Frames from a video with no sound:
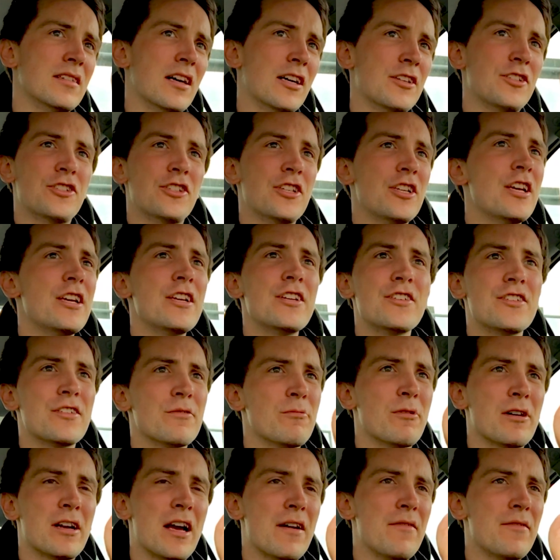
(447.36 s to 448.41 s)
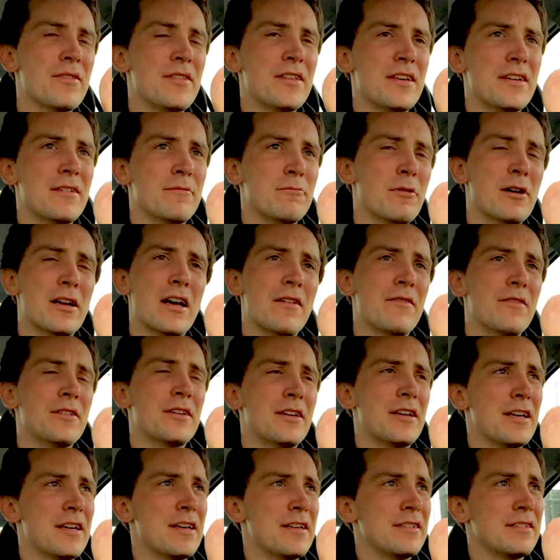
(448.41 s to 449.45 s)
hashish and whatever
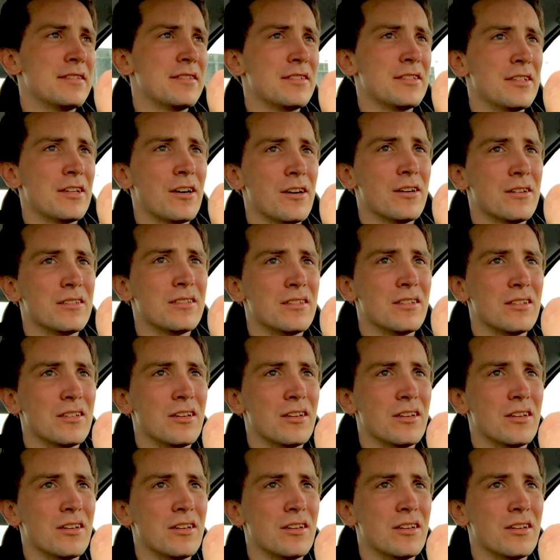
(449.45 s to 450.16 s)
it is, you know,